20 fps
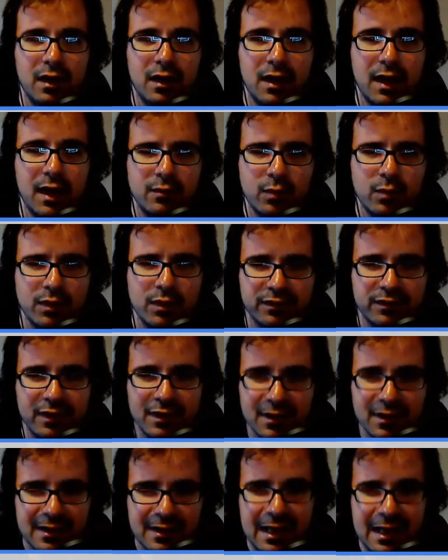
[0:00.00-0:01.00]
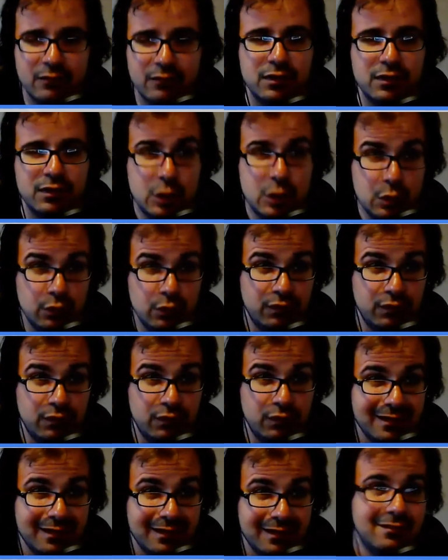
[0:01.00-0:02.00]
And once I learned how to use
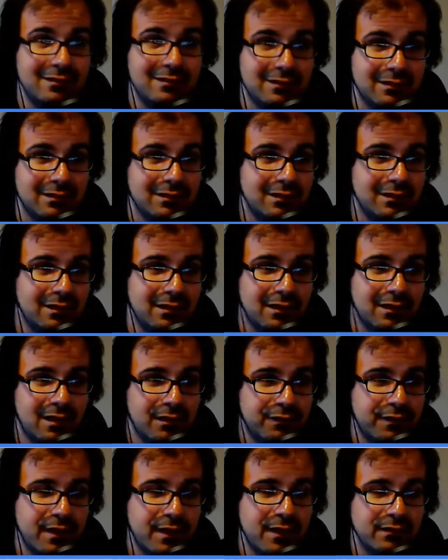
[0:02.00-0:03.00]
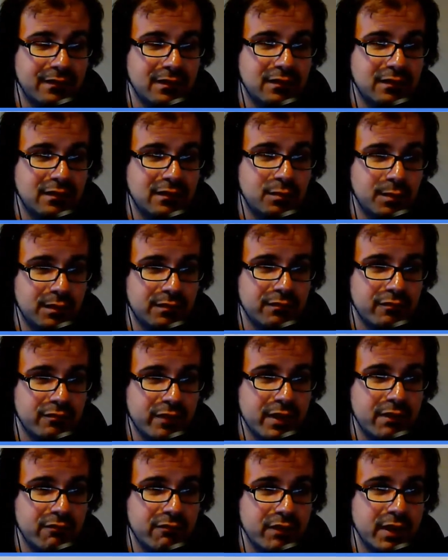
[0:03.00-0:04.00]
it, I found it to be
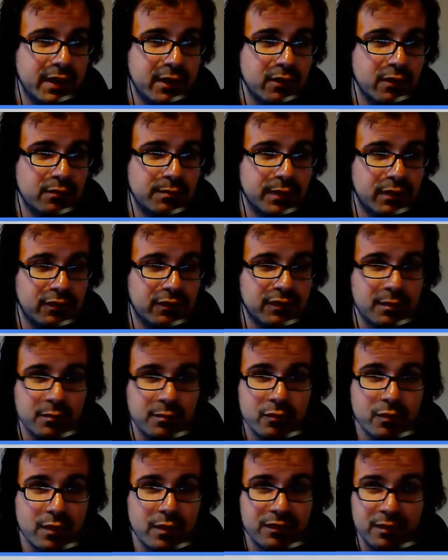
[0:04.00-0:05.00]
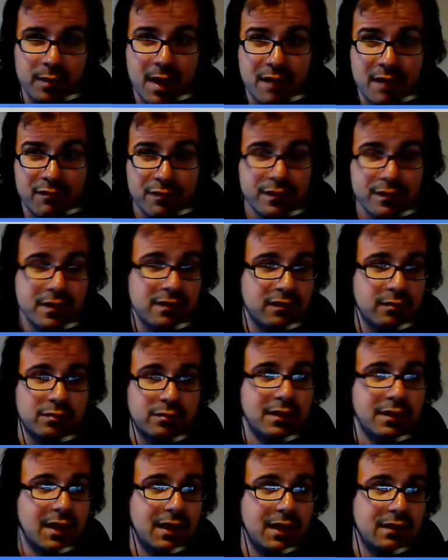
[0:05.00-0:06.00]
really, really good, because everything is up
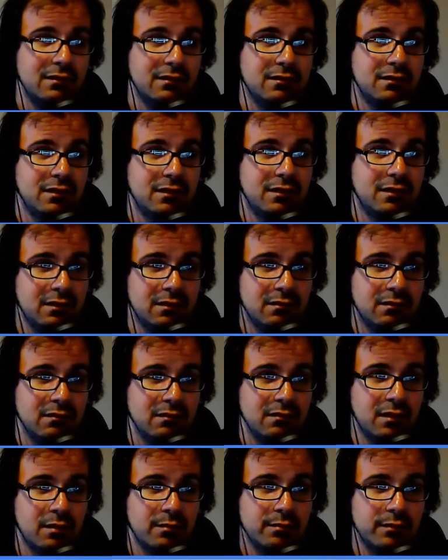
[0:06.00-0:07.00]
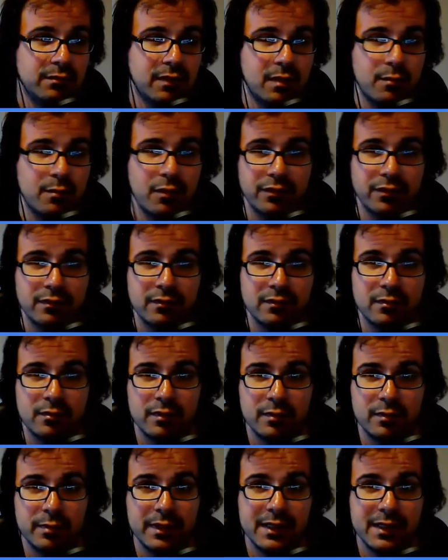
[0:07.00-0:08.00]
to date. You know, I'm on
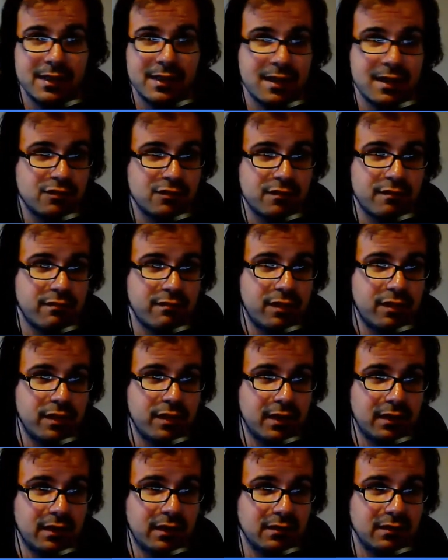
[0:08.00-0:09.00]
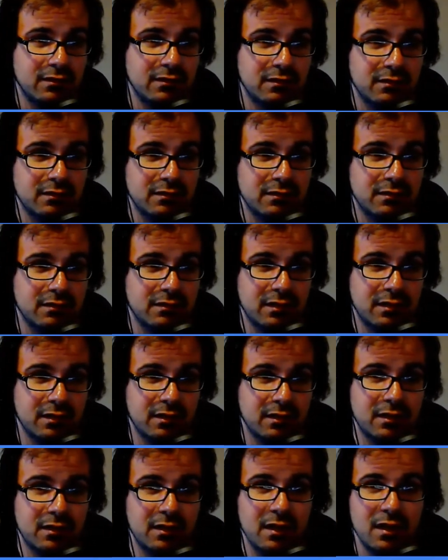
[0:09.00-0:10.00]
the bleeding edge of everything, and
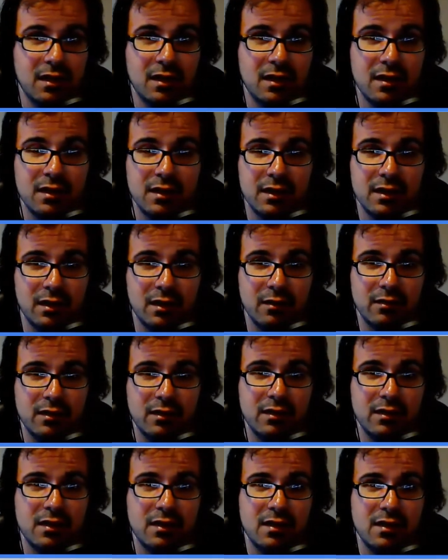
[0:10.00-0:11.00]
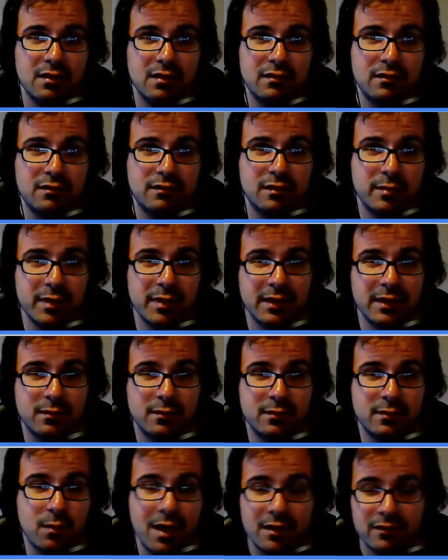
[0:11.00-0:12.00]
you know,
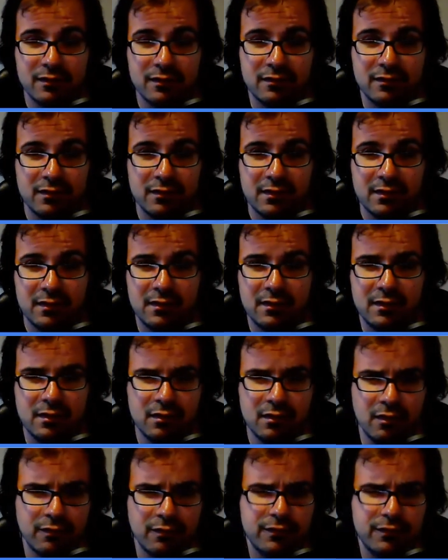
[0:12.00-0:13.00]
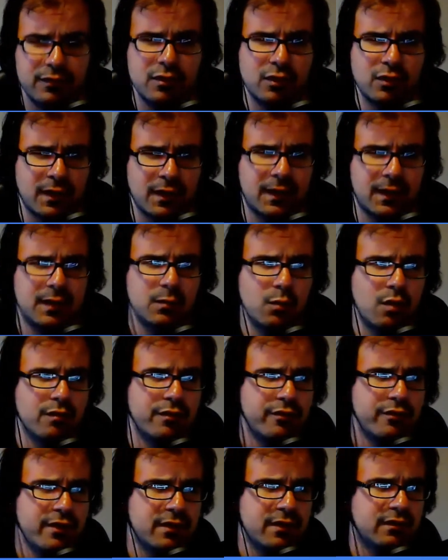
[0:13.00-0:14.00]
stability-wise, obviously you're taking more of
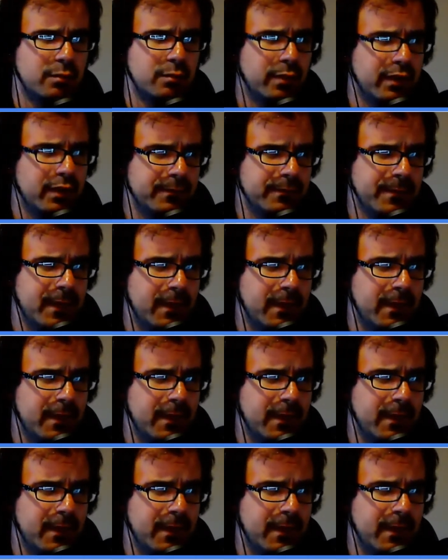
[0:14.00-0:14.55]
a risk, but